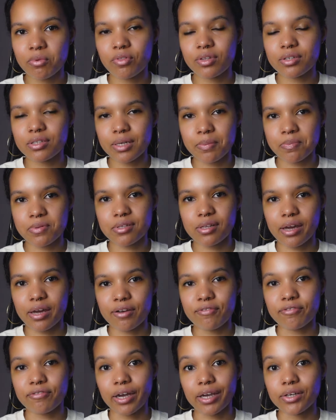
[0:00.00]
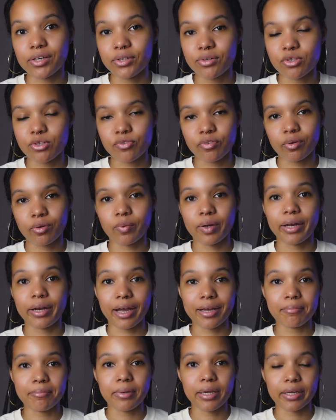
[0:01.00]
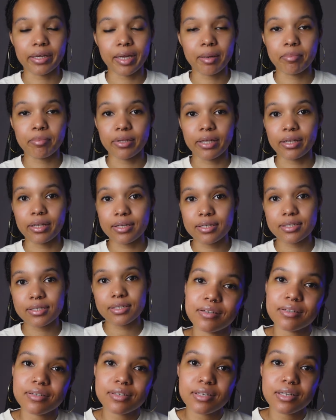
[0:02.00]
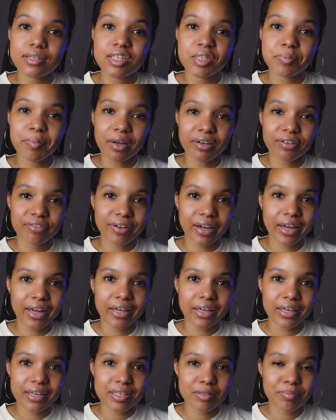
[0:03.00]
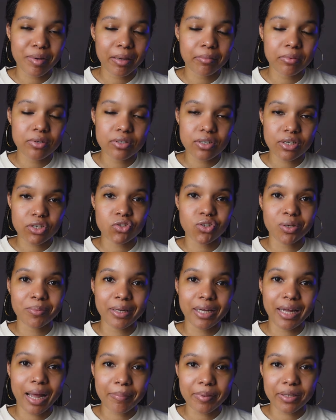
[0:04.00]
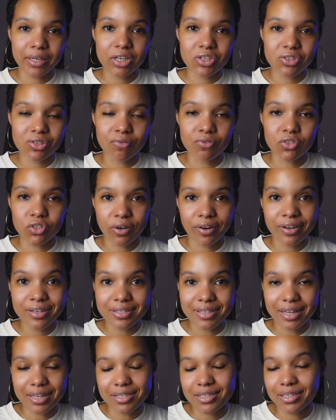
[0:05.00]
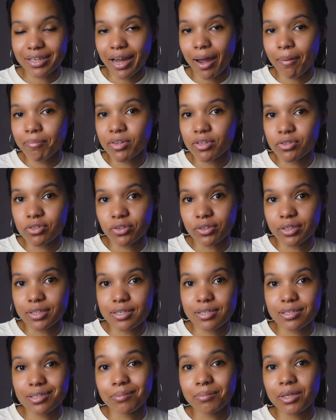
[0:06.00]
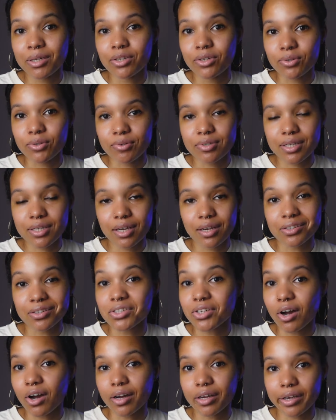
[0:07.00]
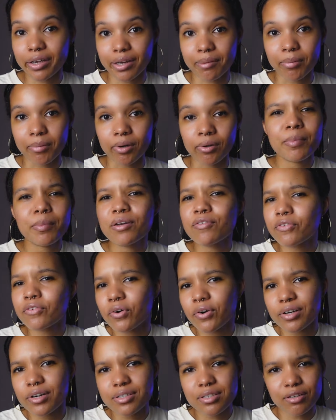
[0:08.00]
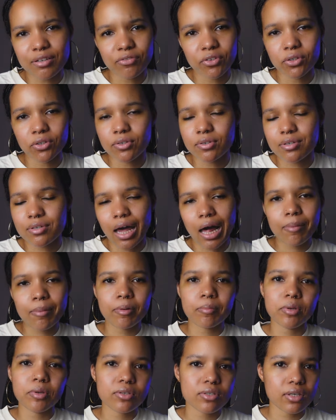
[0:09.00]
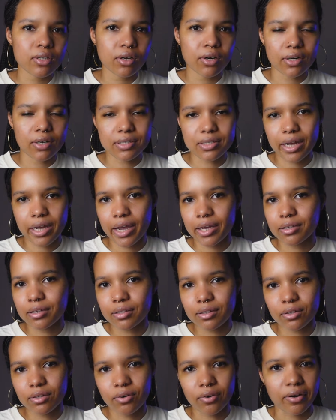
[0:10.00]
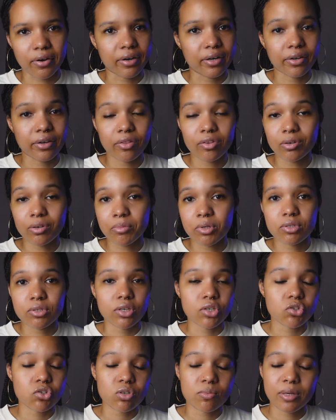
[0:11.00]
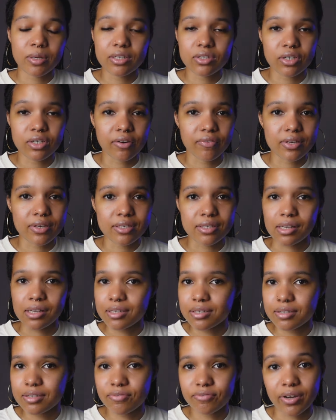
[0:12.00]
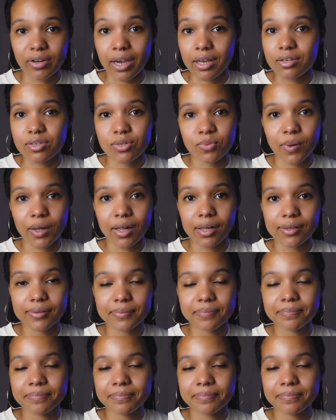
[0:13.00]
of the tips that I find useful when I'm making playlists. Since Spotify is my music streaming application of choice, that's the app that you're going to see me using and talking about. But of course, if you use Apple Music or Tidal or another music streaming service, that's fine as well.